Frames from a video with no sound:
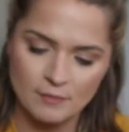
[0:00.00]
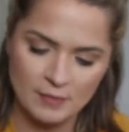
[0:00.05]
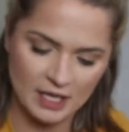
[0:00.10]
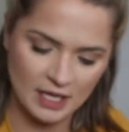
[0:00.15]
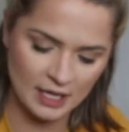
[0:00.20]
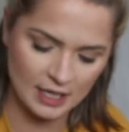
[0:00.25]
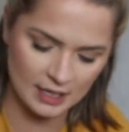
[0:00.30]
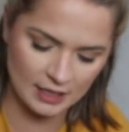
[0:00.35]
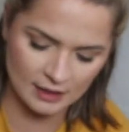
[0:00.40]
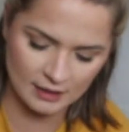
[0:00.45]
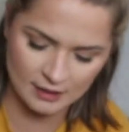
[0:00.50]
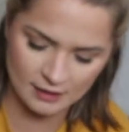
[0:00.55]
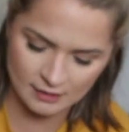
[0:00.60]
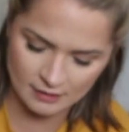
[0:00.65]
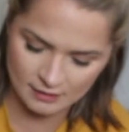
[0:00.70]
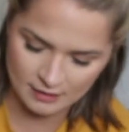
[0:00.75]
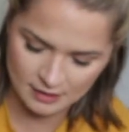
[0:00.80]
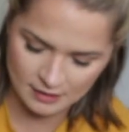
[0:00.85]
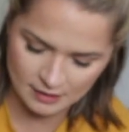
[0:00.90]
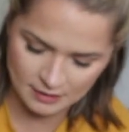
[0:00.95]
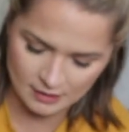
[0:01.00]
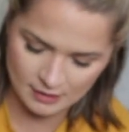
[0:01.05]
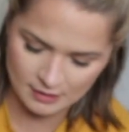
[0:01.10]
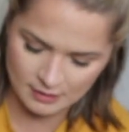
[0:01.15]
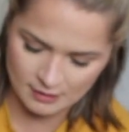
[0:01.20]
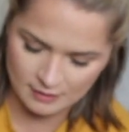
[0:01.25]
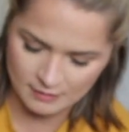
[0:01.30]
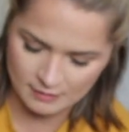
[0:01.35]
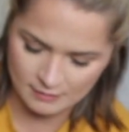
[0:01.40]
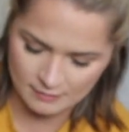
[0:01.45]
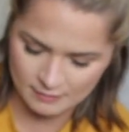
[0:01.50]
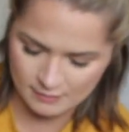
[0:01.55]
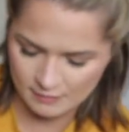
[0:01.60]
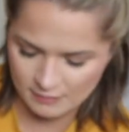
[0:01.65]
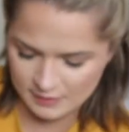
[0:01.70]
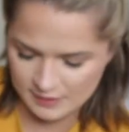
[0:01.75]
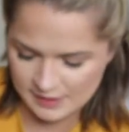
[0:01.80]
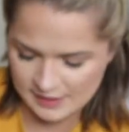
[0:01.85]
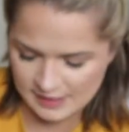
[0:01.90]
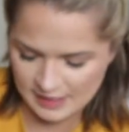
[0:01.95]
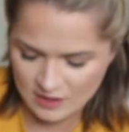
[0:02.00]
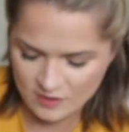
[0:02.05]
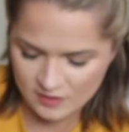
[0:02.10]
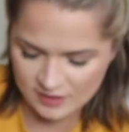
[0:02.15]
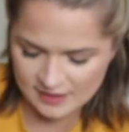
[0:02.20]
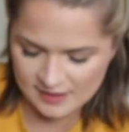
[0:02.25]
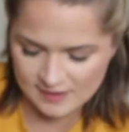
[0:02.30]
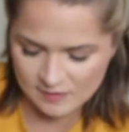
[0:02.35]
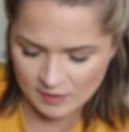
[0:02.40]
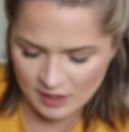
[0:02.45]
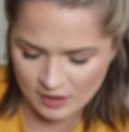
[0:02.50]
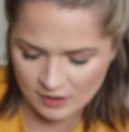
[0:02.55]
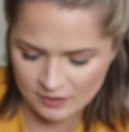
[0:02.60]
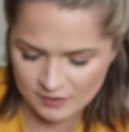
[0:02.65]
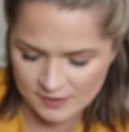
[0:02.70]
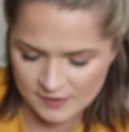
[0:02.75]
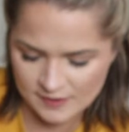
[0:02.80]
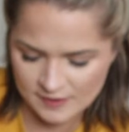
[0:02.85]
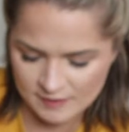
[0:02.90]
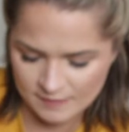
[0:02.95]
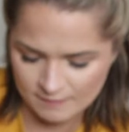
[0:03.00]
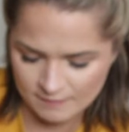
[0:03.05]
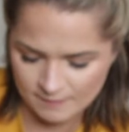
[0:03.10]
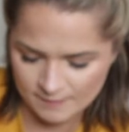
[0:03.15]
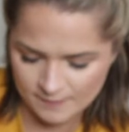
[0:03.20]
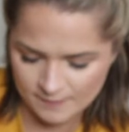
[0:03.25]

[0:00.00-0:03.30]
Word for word: the pink. See how it smells.